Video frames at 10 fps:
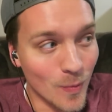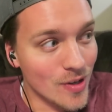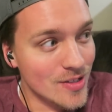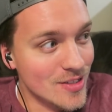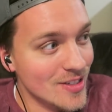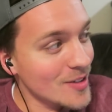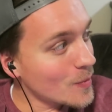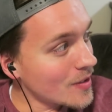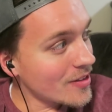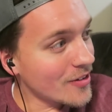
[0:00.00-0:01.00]
was
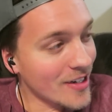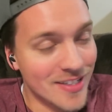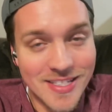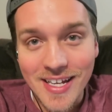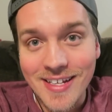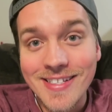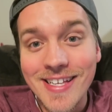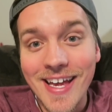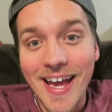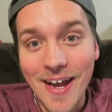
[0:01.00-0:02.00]
one of the greatest
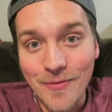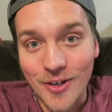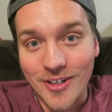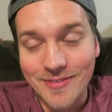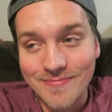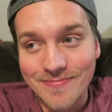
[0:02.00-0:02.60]
days ever.